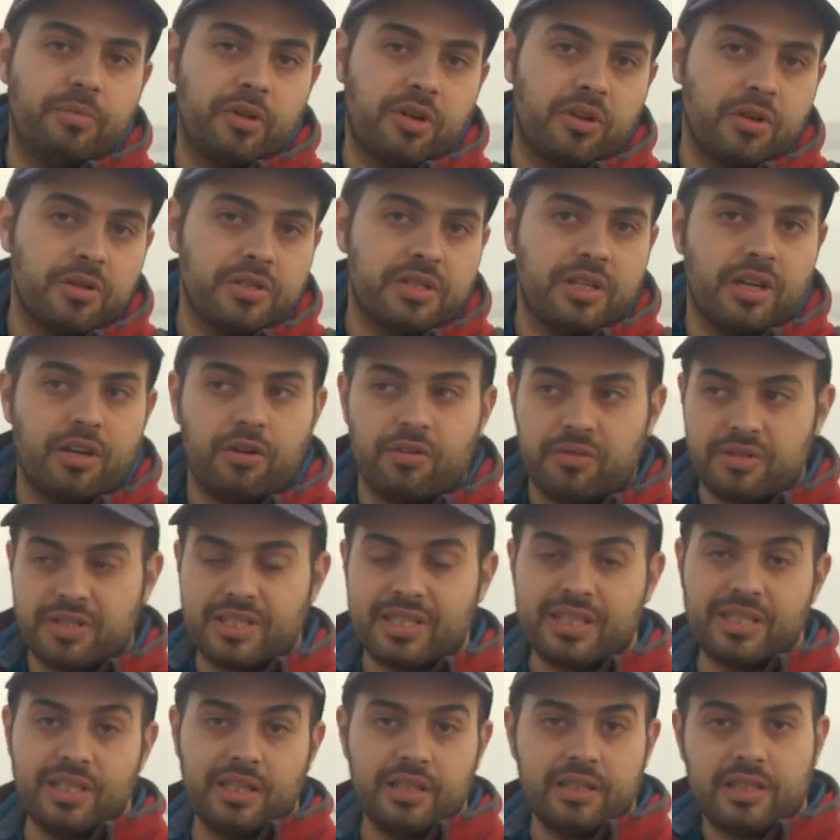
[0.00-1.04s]
because they're on
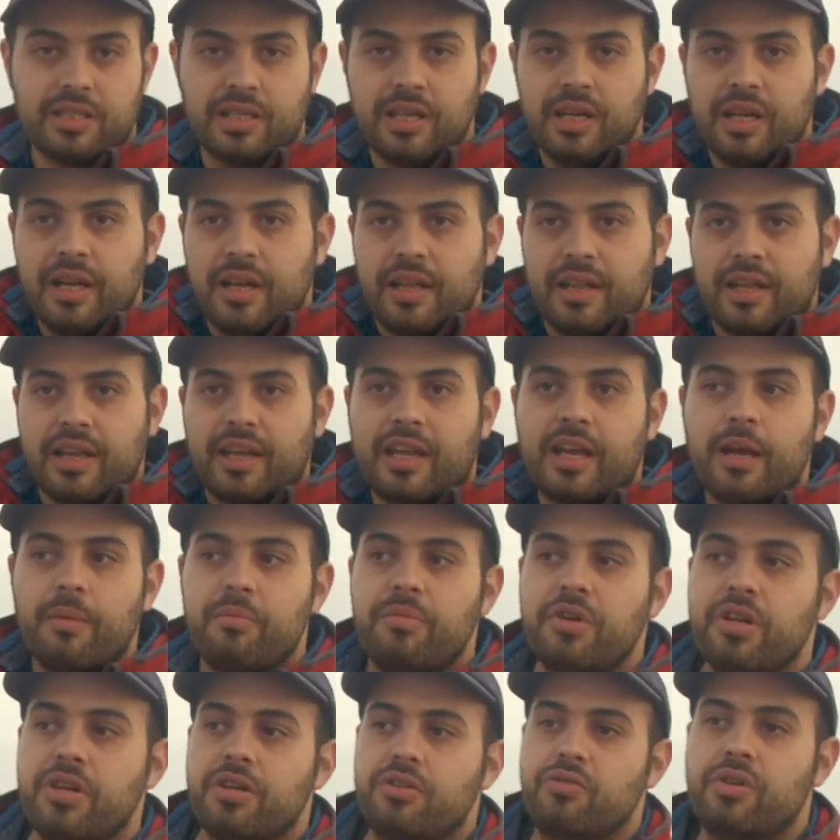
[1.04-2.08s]
stilts, they can
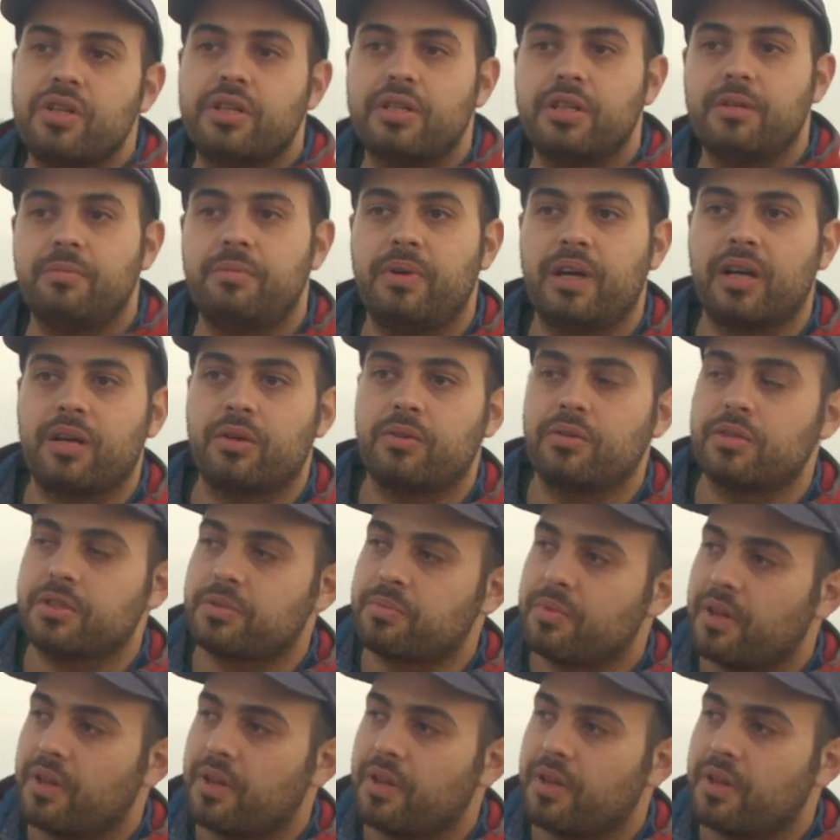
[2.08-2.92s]
be retreated backwards.